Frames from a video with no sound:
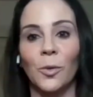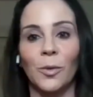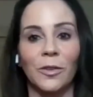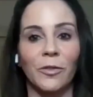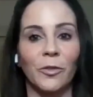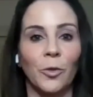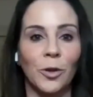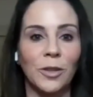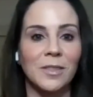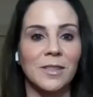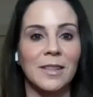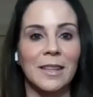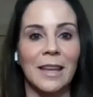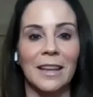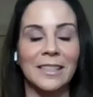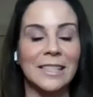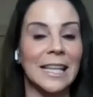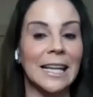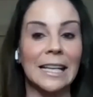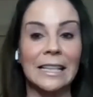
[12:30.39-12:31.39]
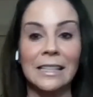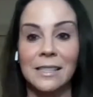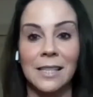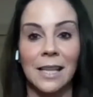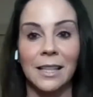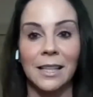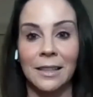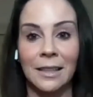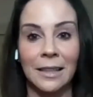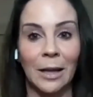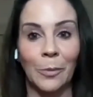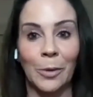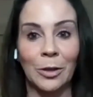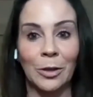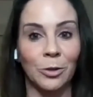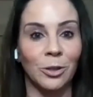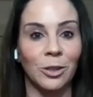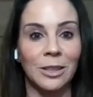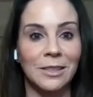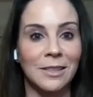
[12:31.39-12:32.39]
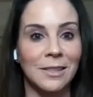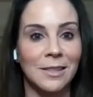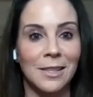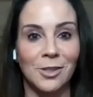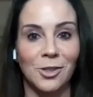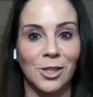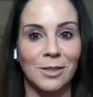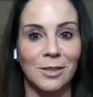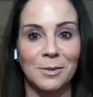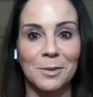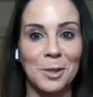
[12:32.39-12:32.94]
And of course, that day I decided, and I went early decision.